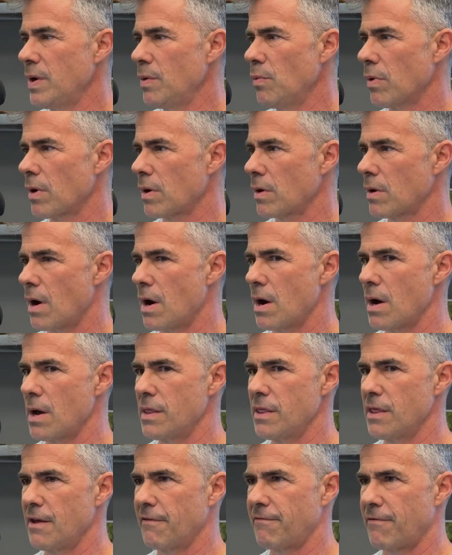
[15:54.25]
work
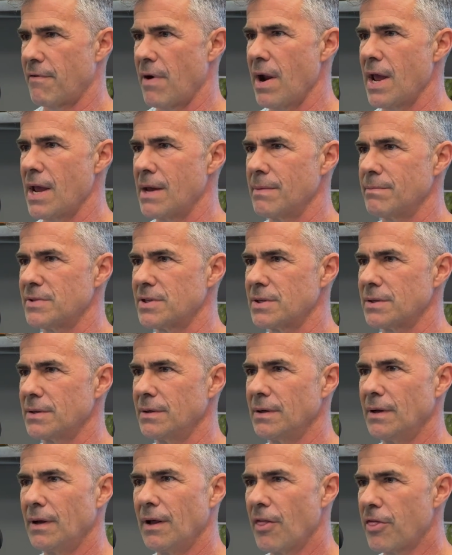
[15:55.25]
on the frames,
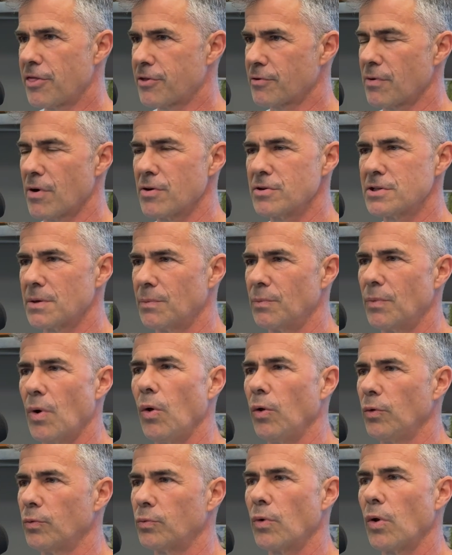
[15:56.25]
throw some
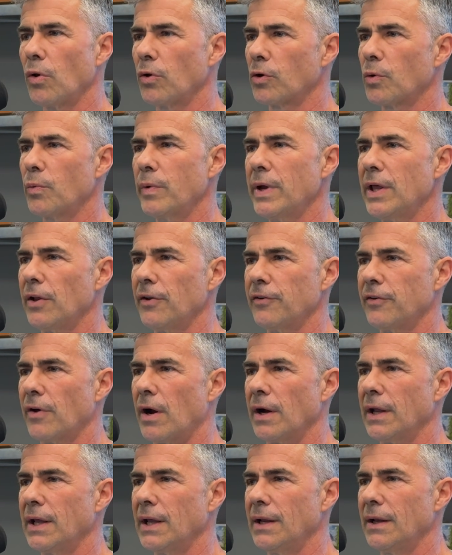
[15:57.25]
old roller wheels
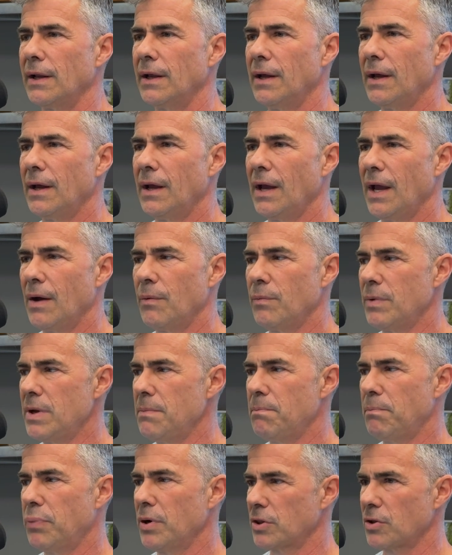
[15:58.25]
on it, and we
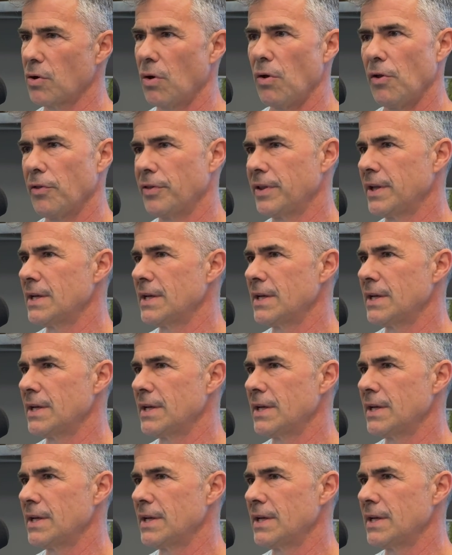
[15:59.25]
put the whole thing